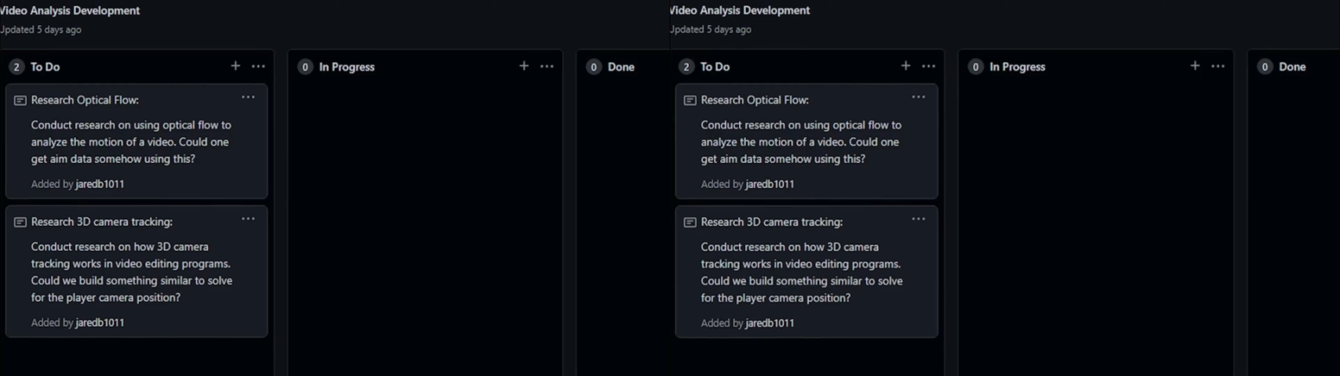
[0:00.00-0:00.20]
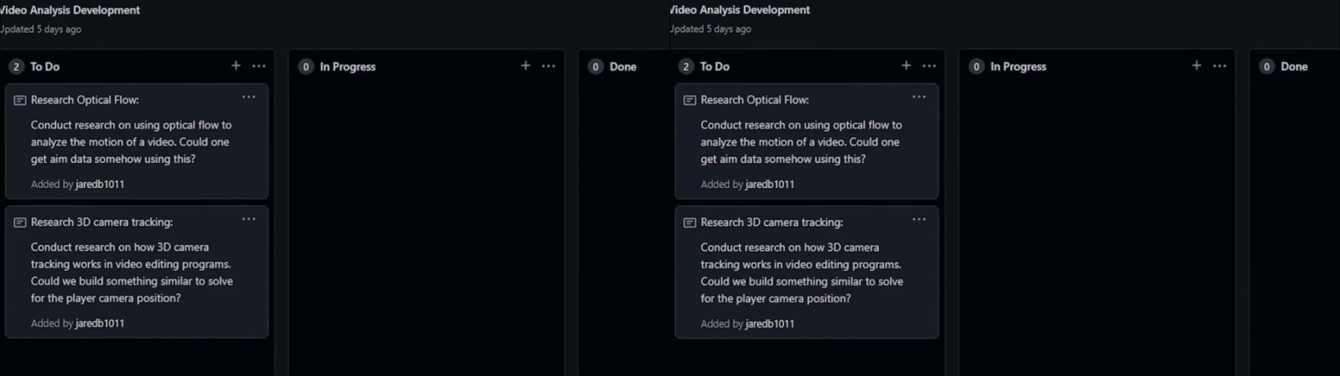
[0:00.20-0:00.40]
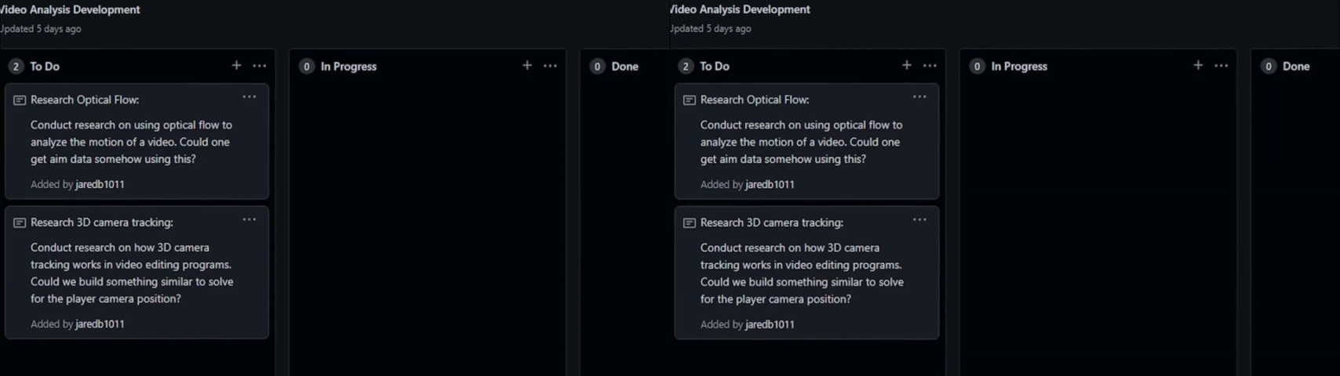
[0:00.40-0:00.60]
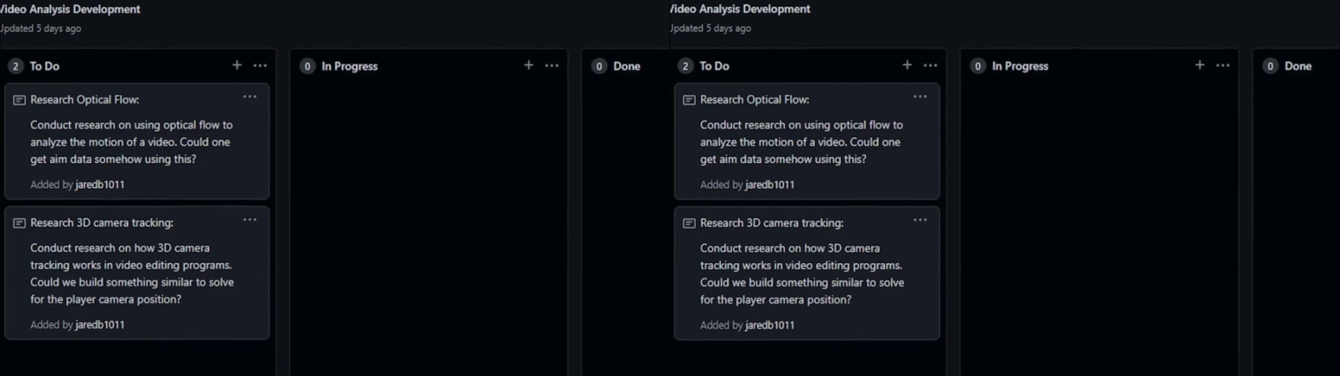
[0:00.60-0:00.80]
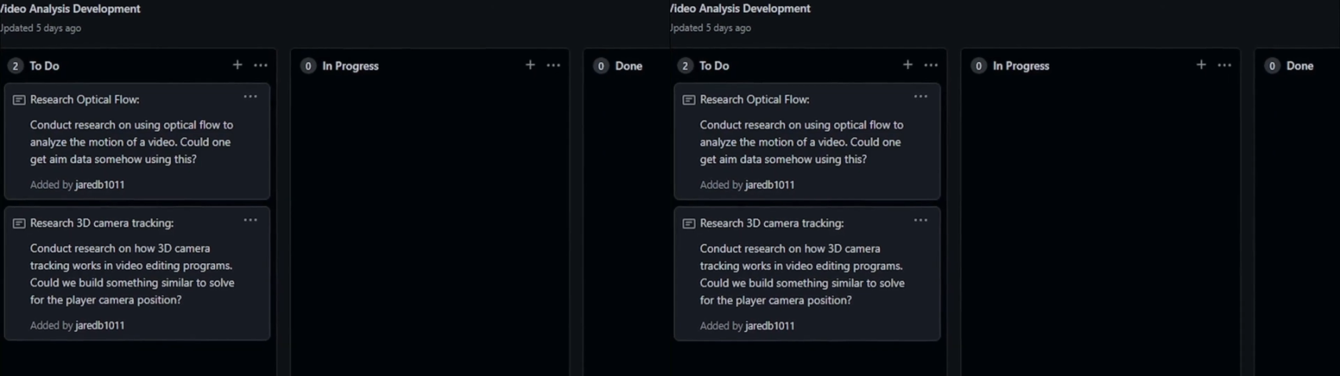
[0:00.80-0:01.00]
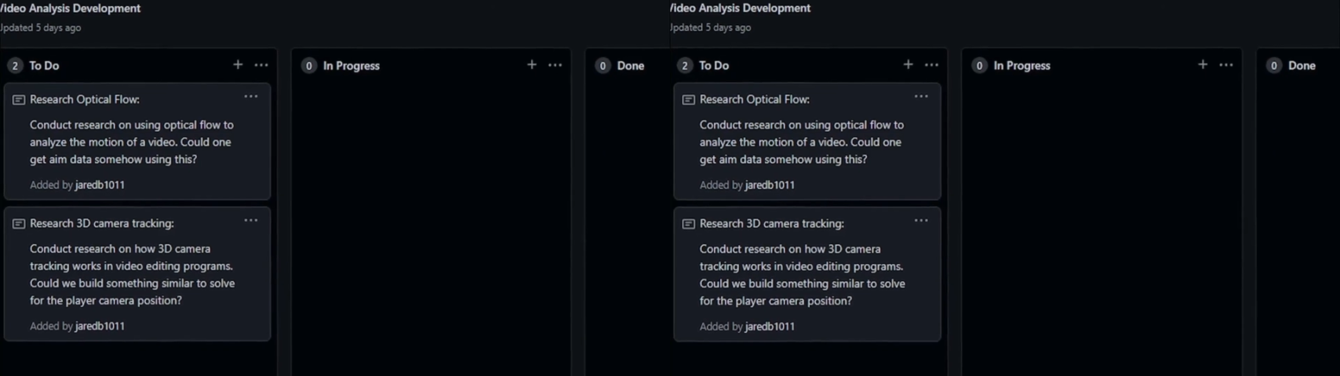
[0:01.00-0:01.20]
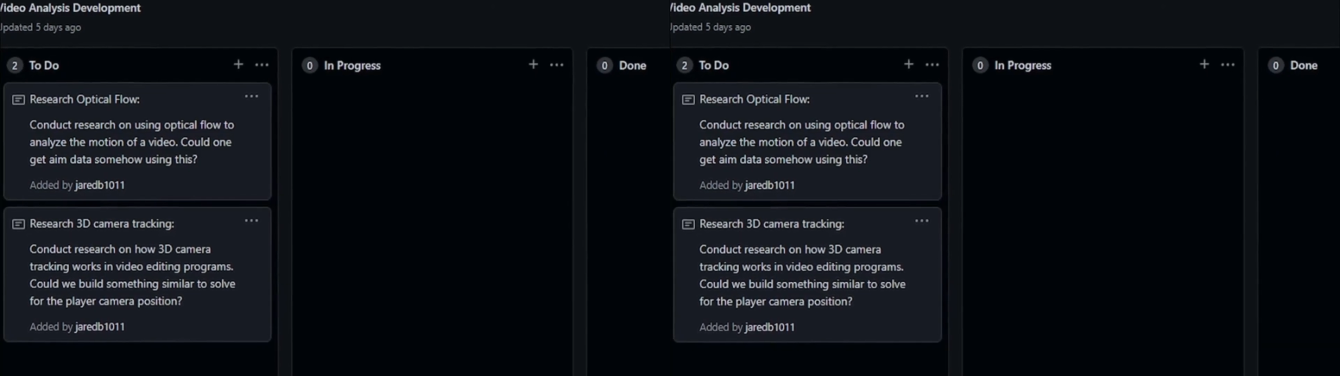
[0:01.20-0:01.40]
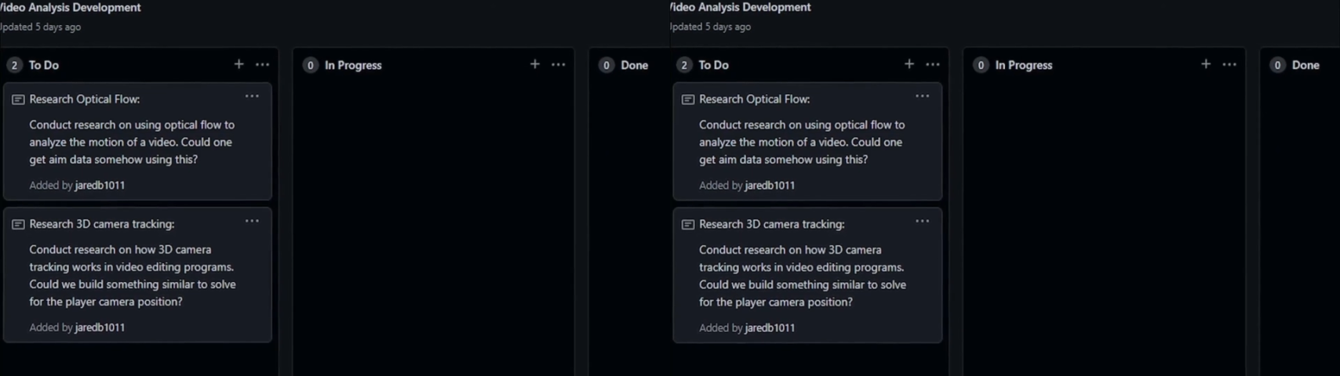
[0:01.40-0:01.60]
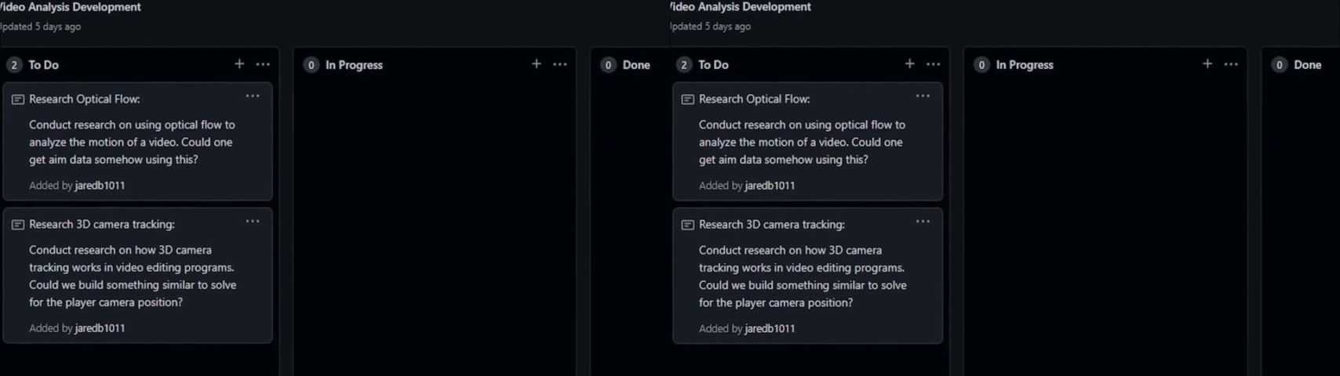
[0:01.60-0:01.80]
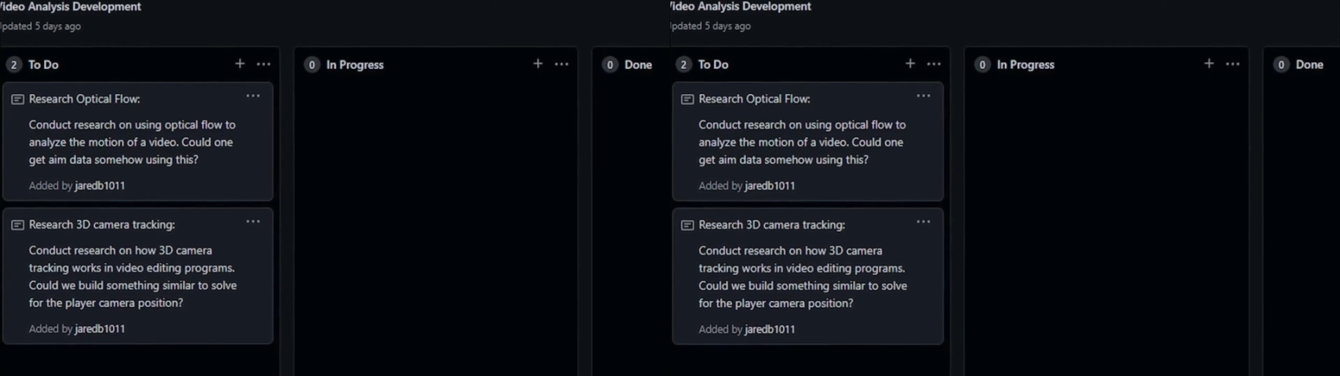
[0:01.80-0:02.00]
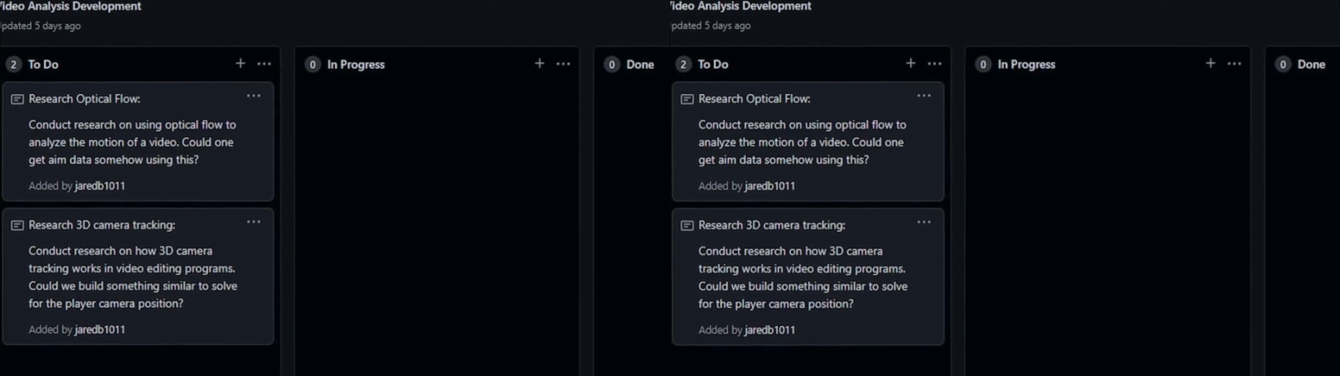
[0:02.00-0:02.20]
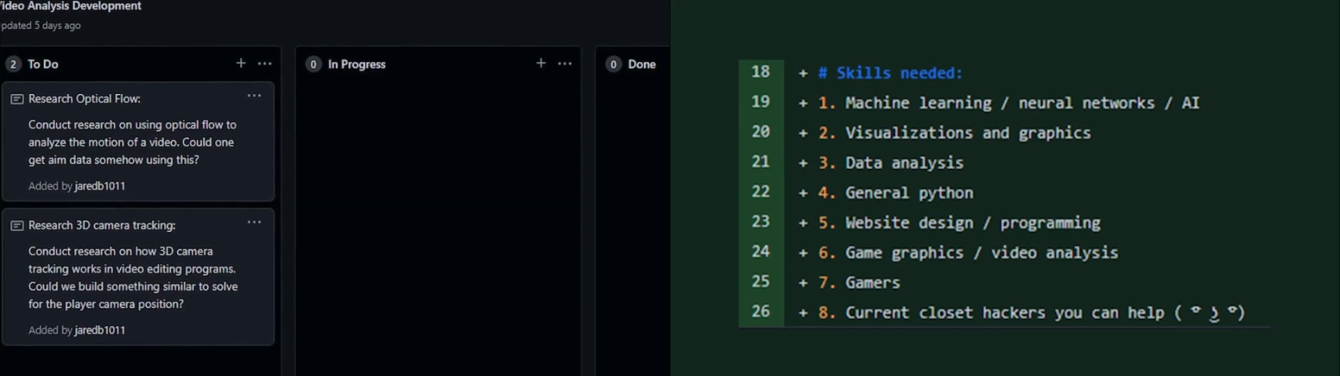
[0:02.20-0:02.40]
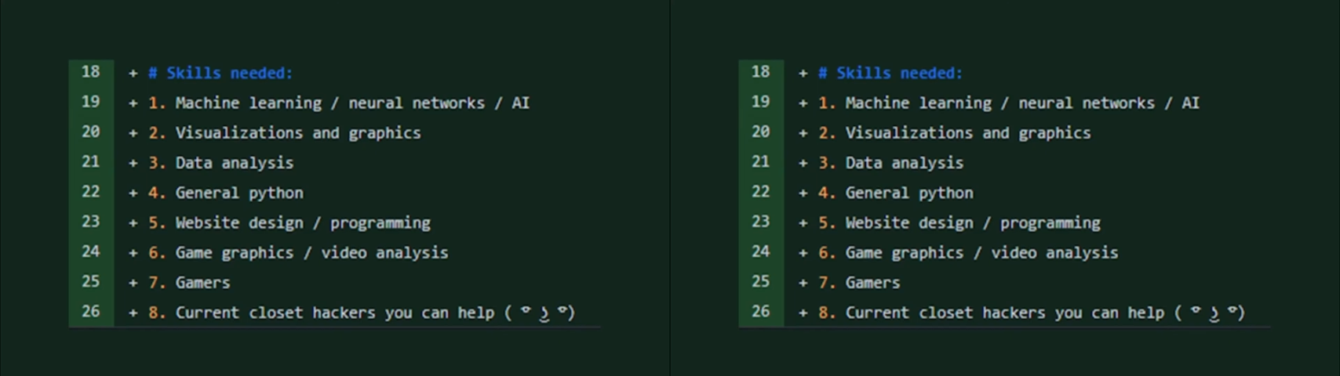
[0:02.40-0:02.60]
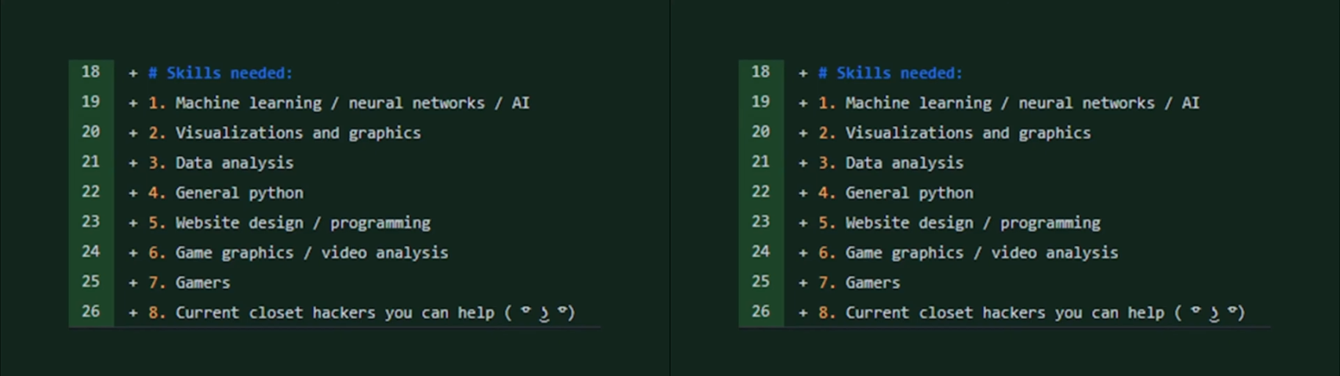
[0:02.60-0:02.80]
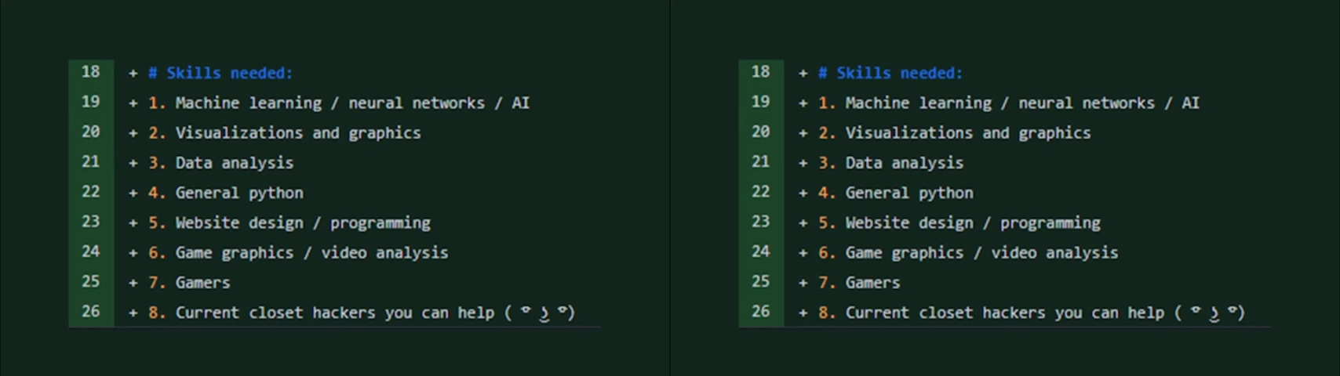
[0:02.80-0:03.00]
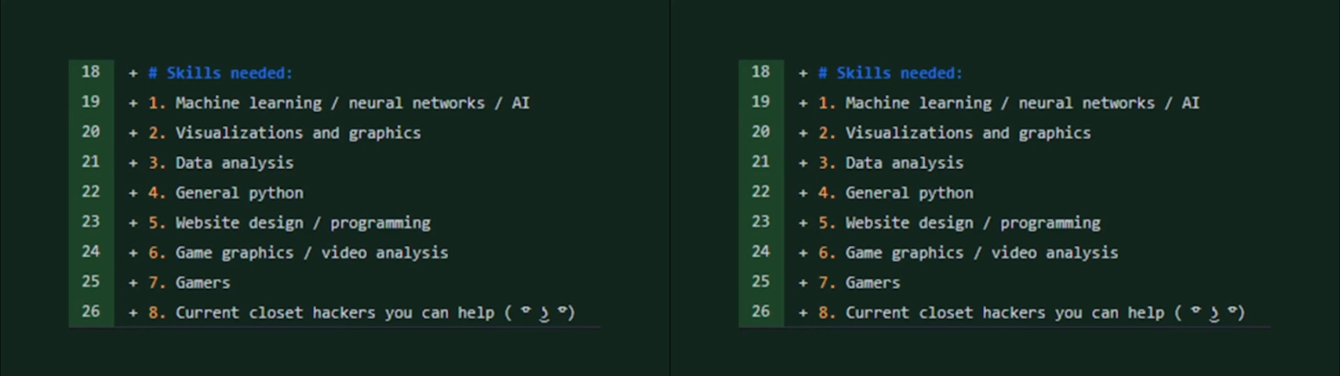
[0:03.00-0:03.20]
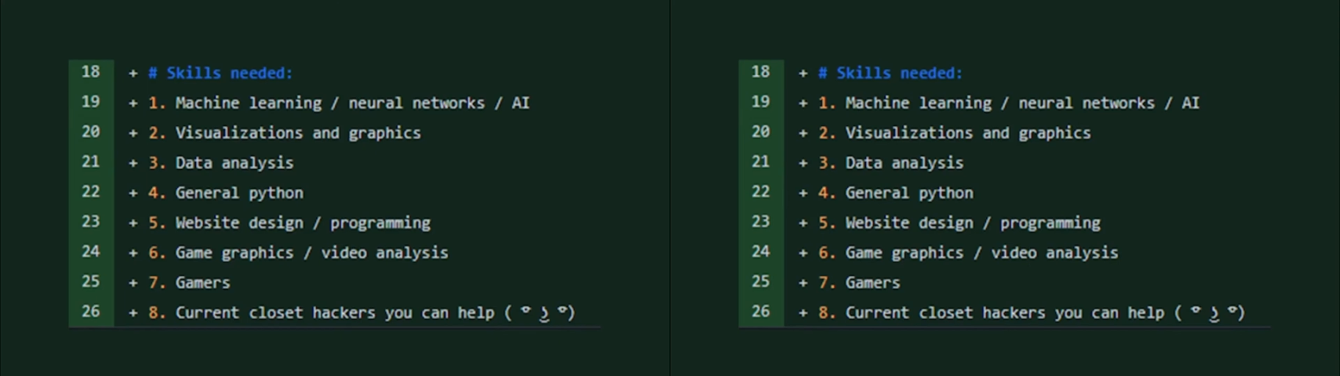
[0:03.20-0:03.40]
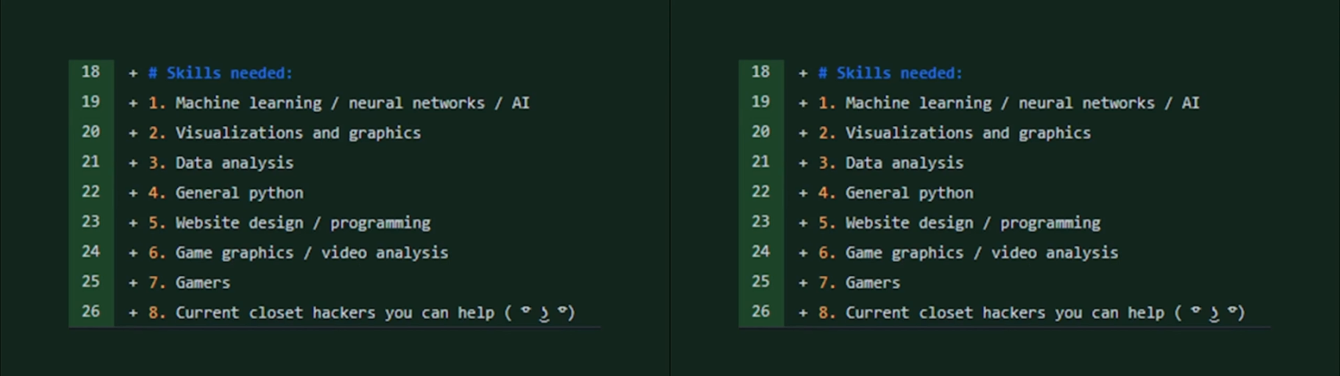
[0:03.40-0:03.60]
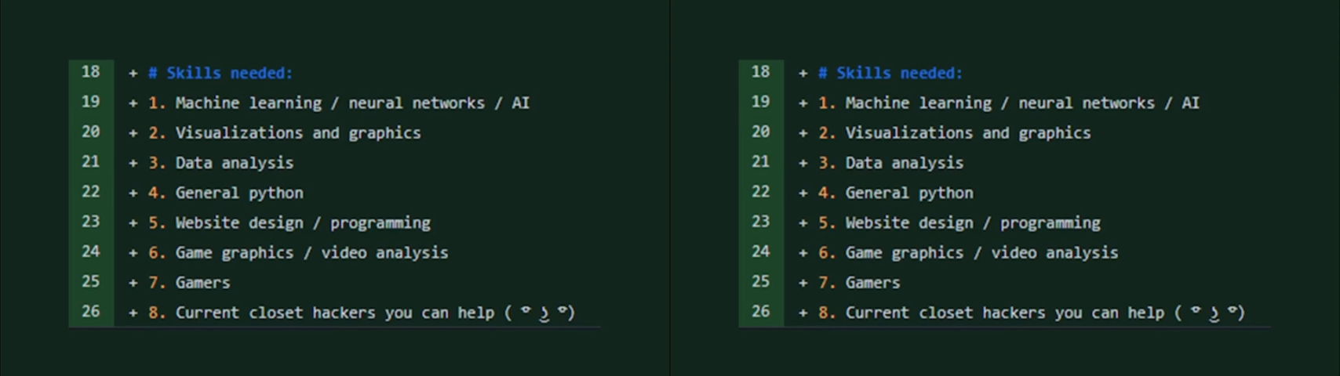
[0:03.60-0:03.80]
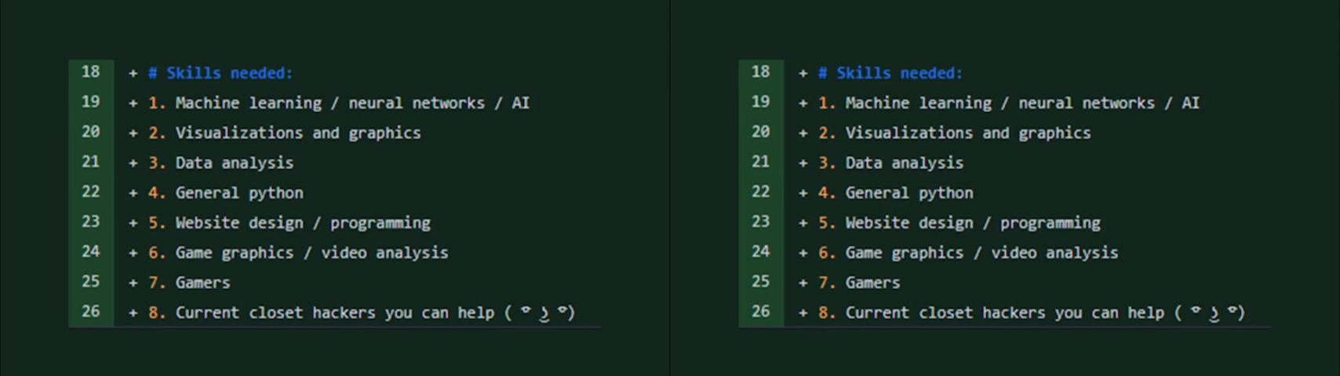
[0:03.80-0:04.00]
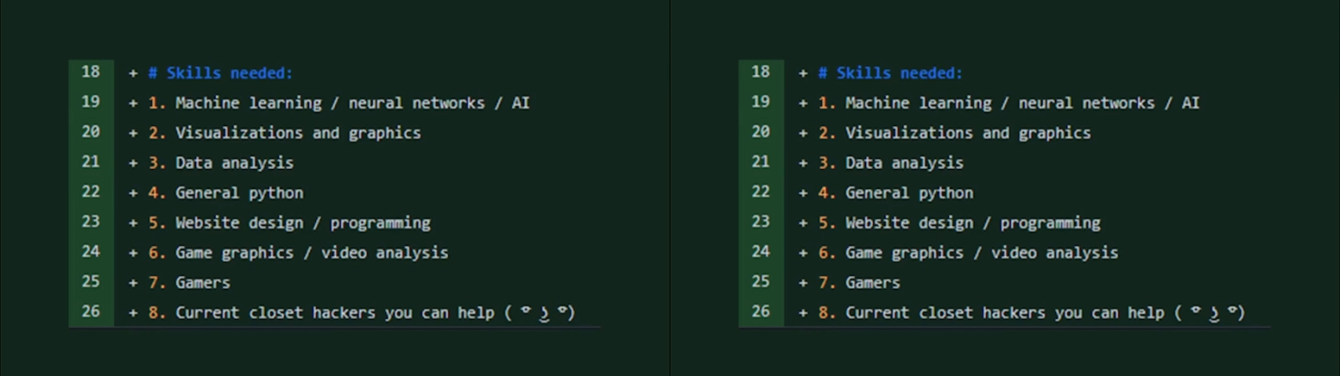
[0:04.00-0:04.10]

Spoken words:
No face is visible, so there are no lips to read.